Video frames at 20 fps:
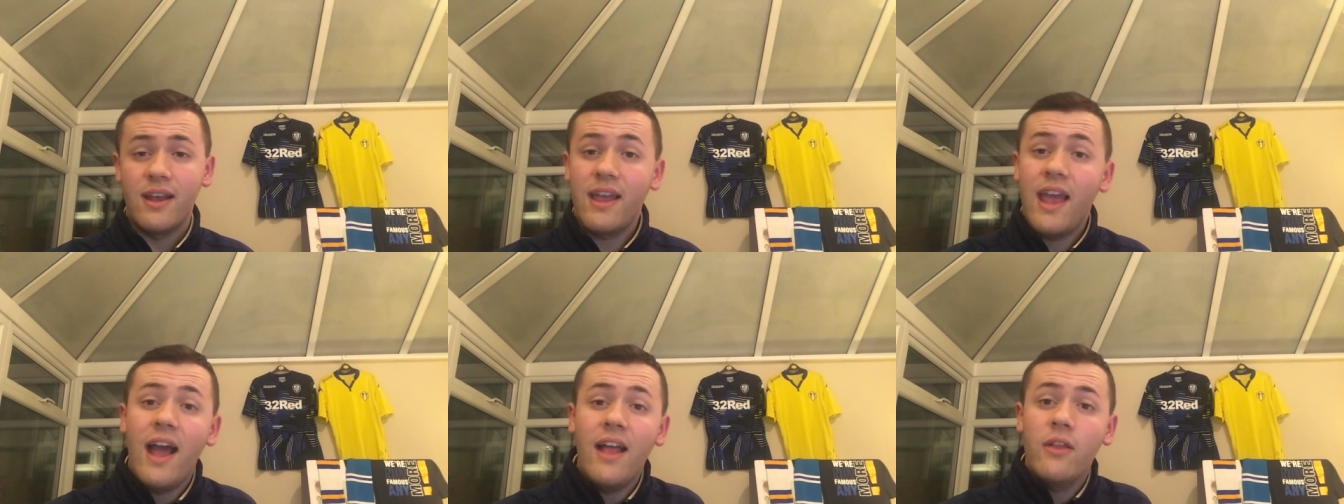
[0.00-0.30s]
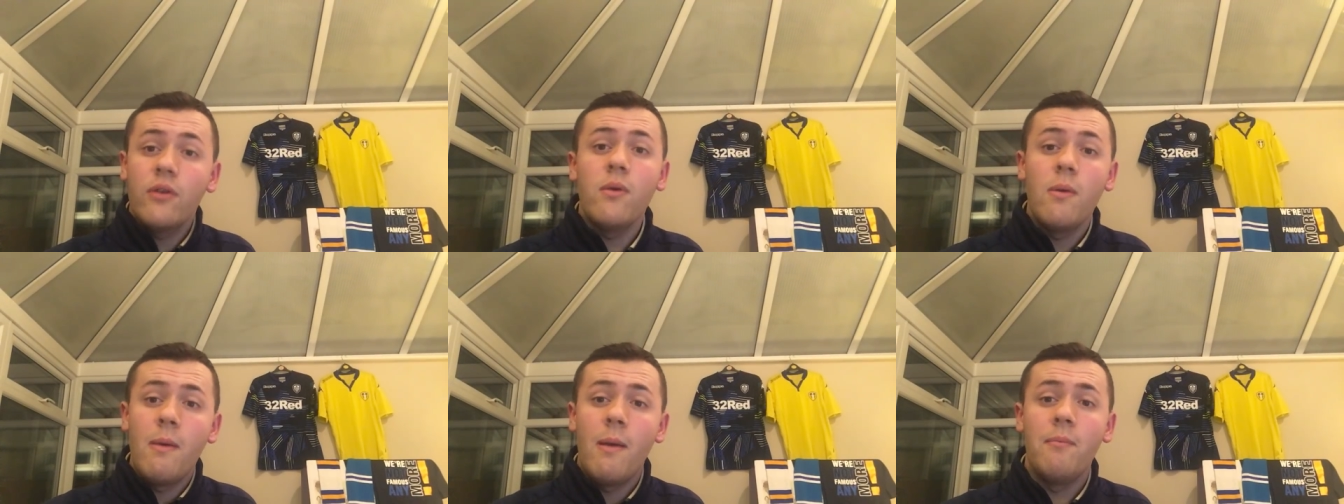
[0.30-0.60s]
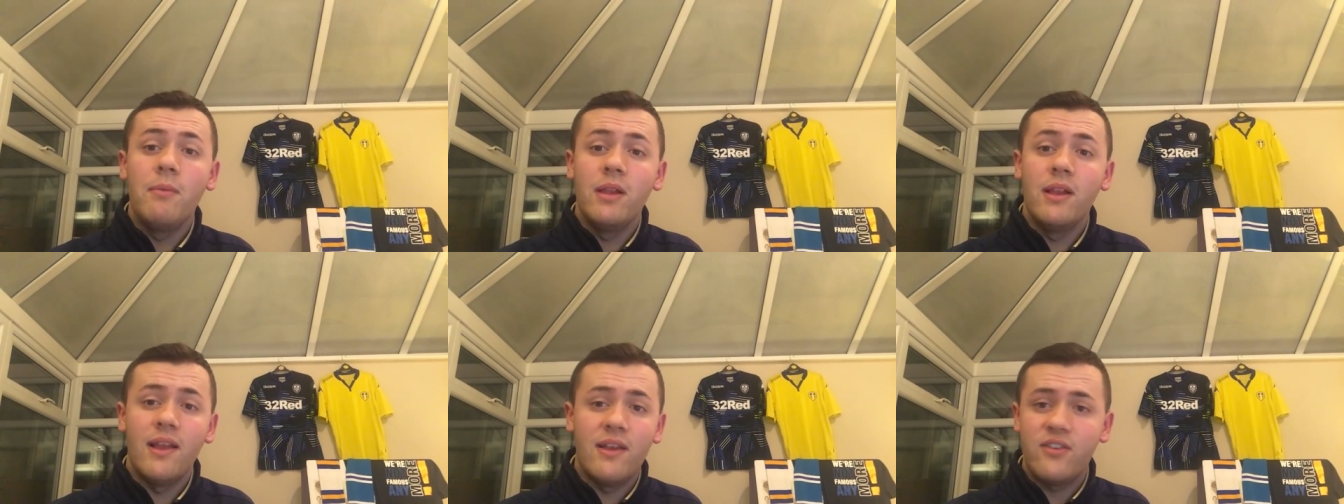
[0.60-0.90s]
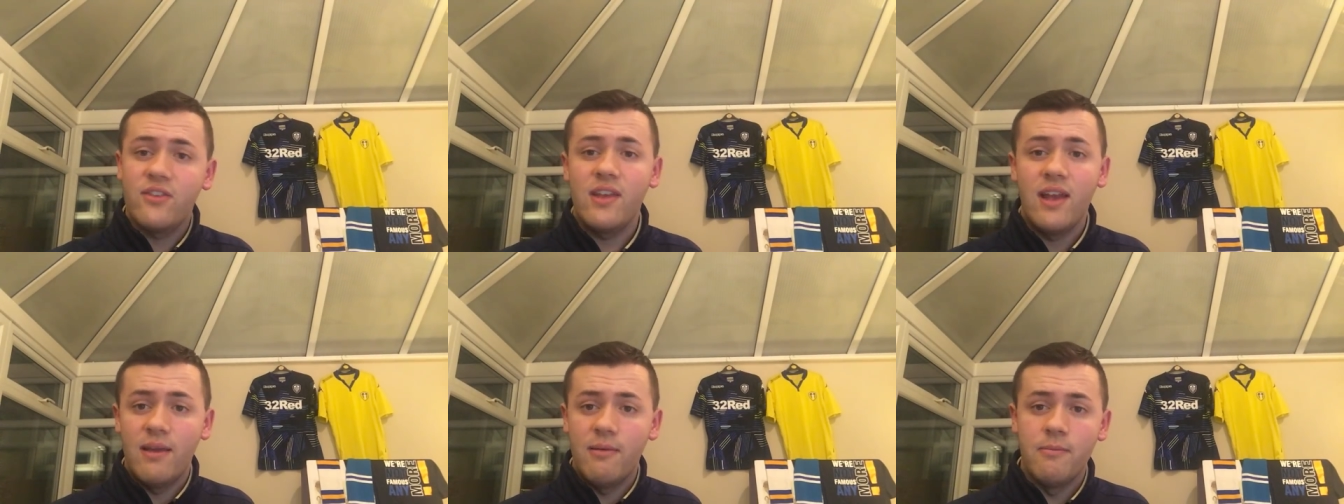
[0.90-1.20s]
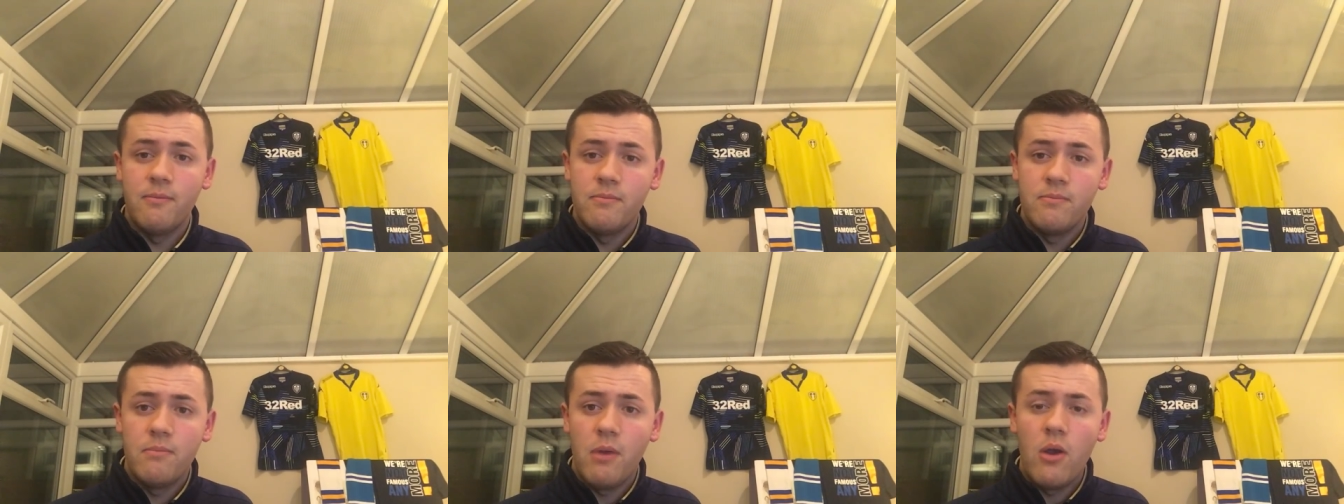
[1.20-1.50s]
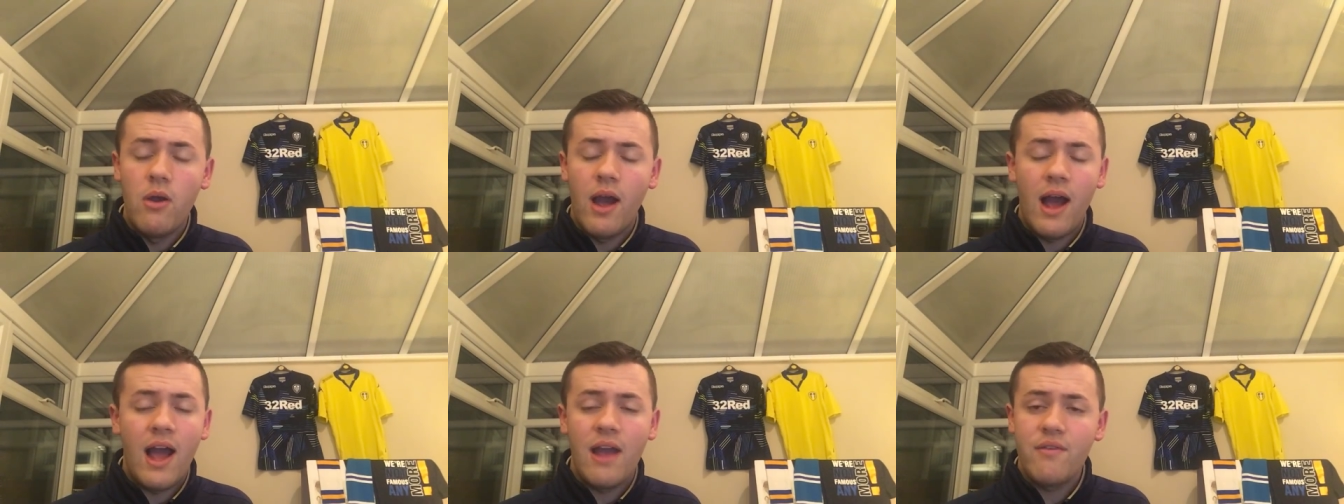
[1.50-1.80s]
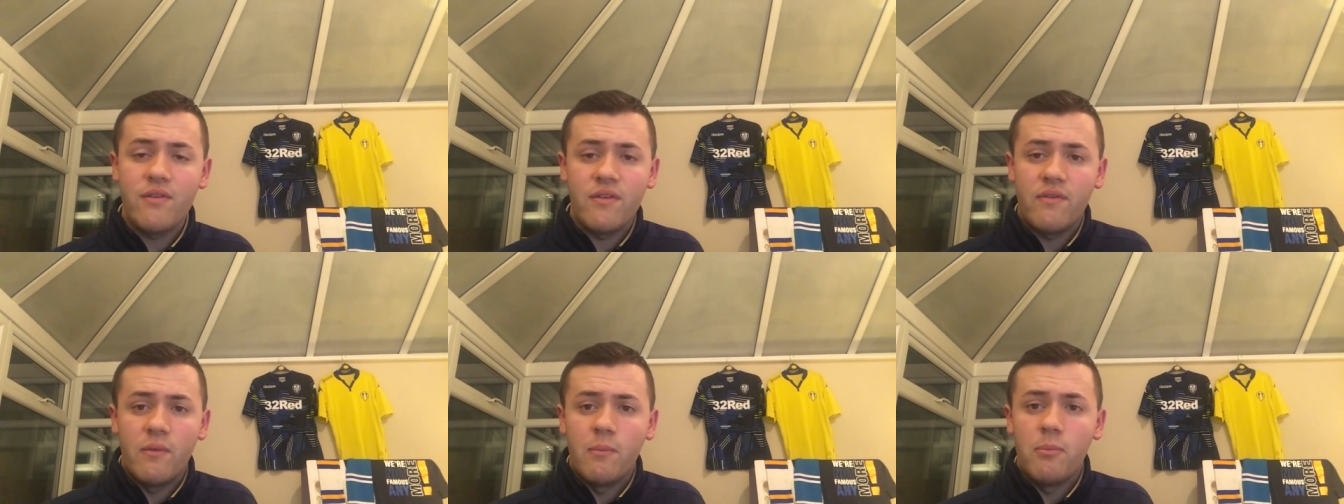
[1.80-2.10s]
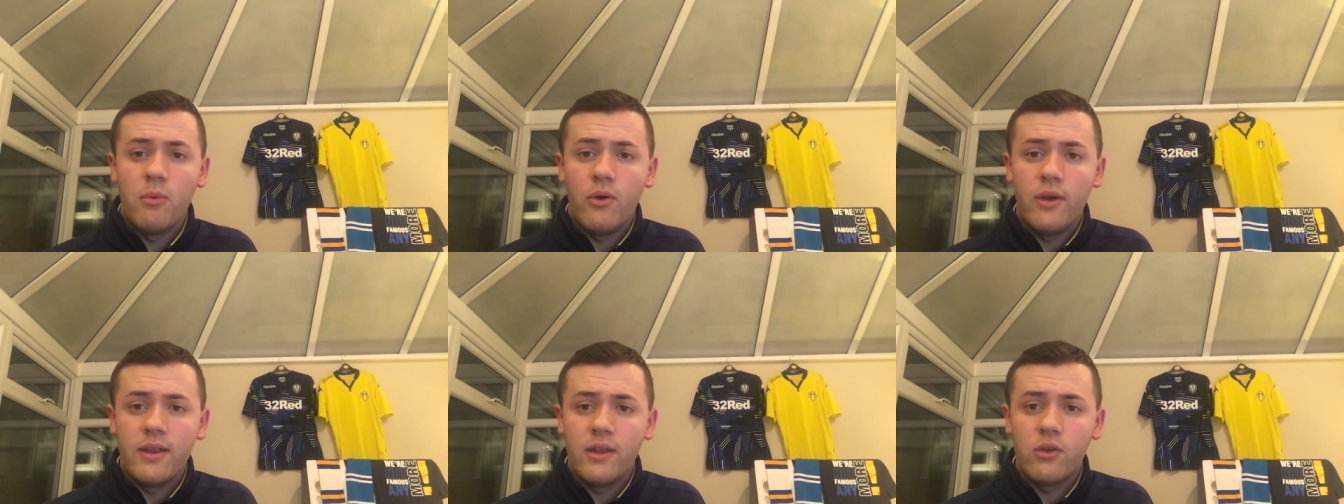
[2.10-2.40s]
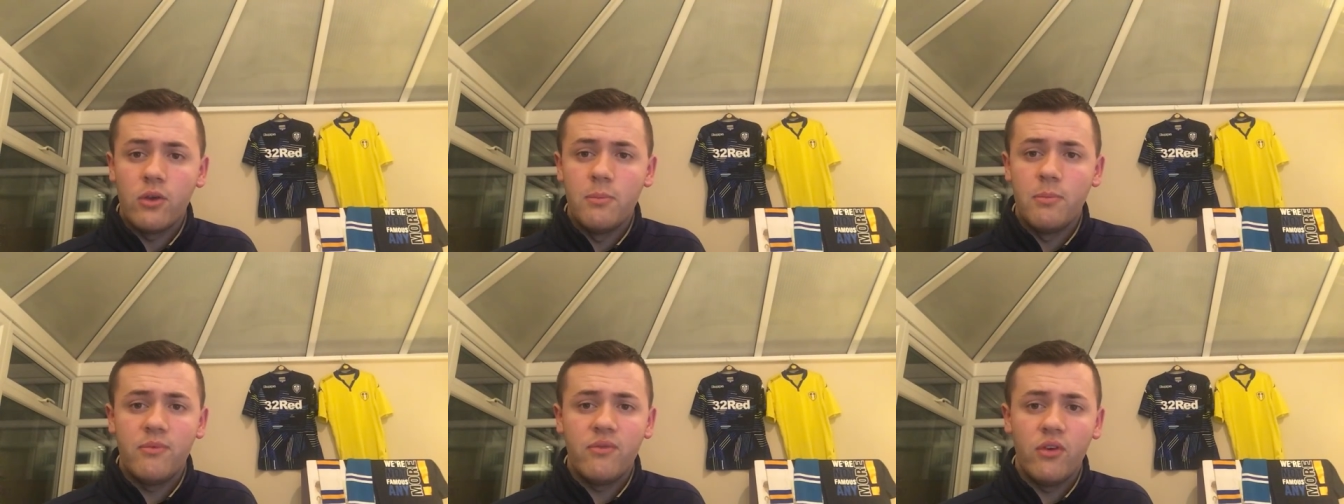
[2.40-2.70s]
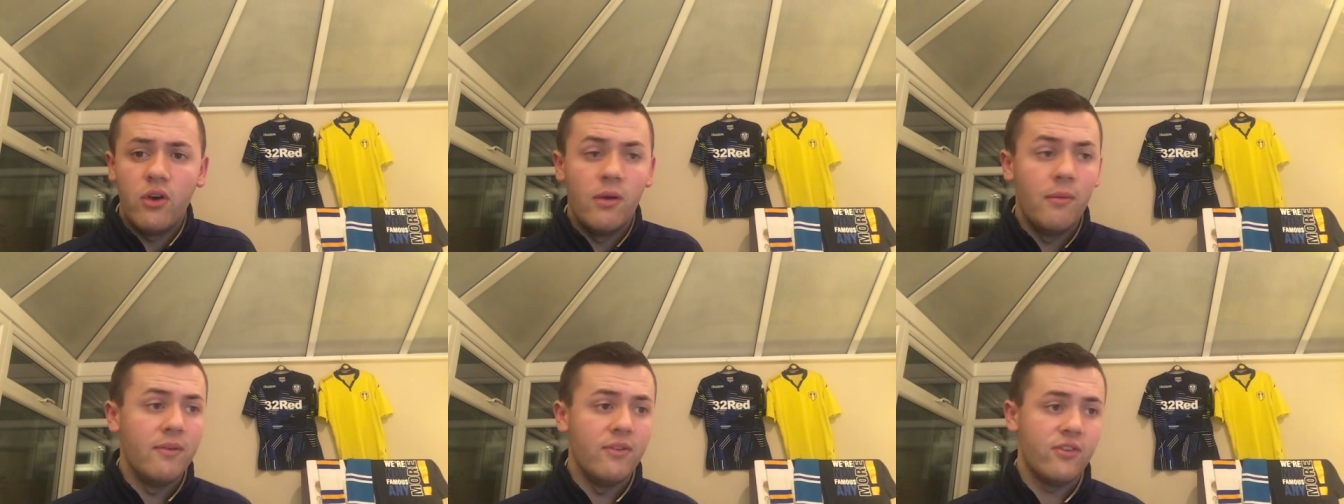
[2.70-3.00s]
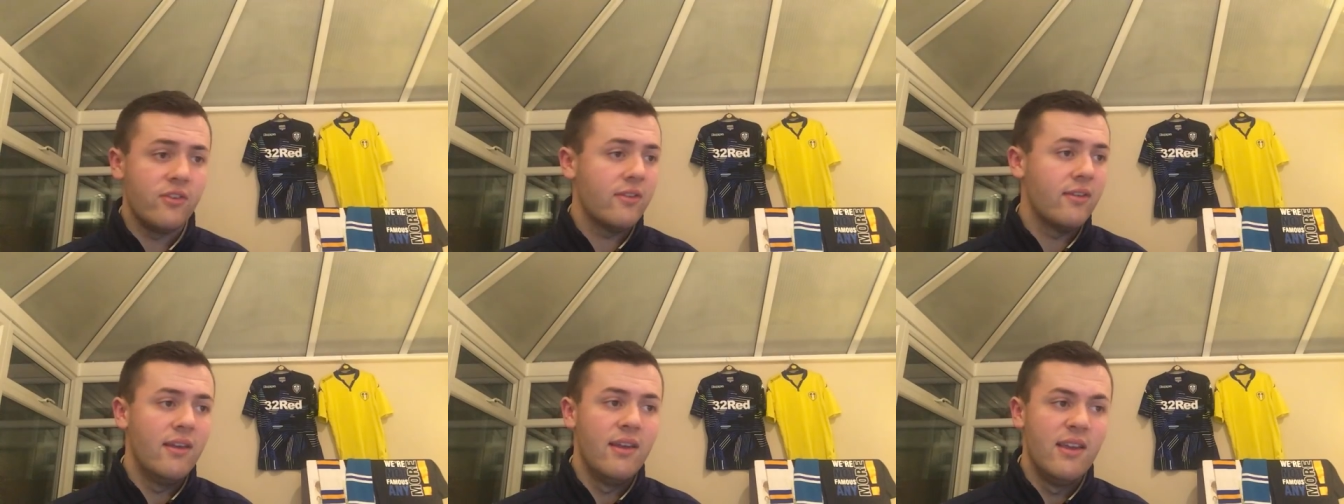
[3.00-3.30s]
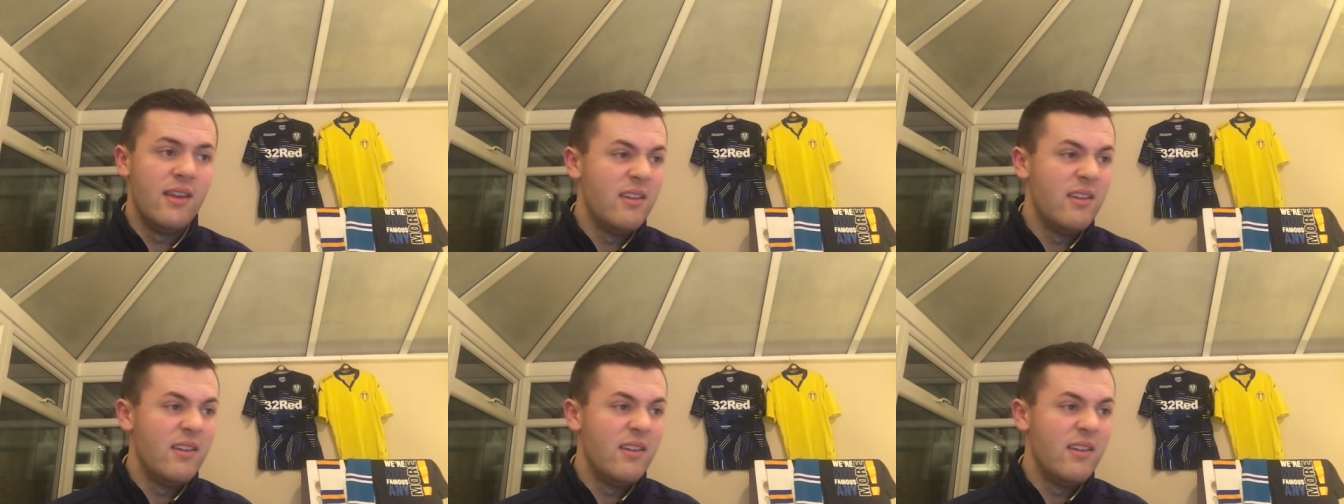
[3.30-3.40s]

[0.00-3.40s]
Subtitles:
I cannot remember the last time either of them put in a good performance.